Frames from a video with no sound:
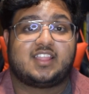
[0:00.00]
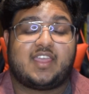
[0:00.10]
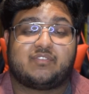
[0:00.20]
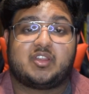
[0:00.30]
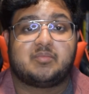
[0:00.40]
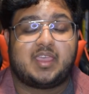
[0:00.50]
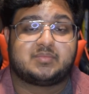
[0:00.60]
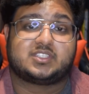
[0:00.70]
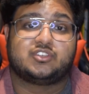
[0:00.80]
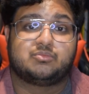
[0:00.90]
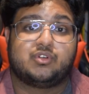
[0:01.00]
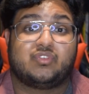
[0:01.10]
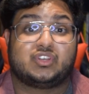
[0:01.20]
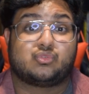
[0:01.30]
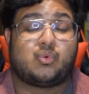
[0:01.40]
every MCU
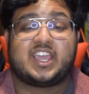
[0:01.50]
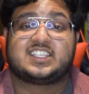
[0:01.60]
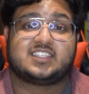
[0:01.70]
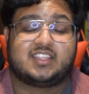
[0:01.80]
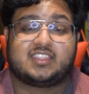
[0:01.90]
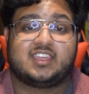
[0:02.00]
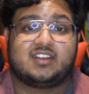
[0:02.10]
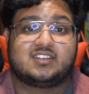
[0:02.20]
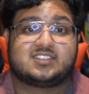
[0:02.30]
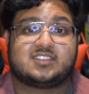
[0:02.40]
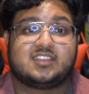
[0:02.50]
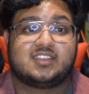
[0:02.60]
movie twice in the theaters.